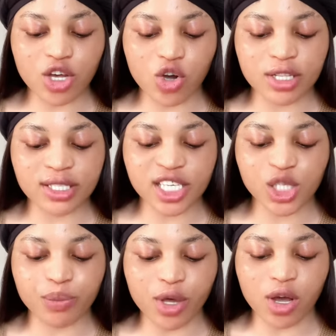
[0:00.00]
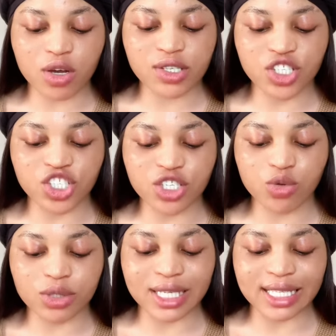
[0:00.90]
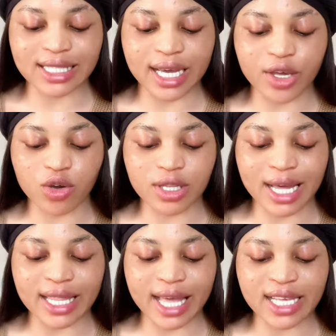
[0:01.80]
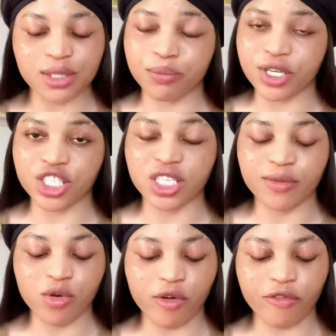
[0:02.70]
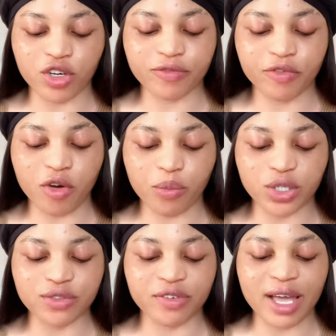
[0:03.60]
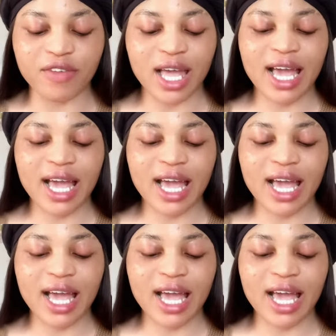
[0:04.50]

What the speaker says: It contains pure oxygen, glutathione, and it has a pH level of 4.5.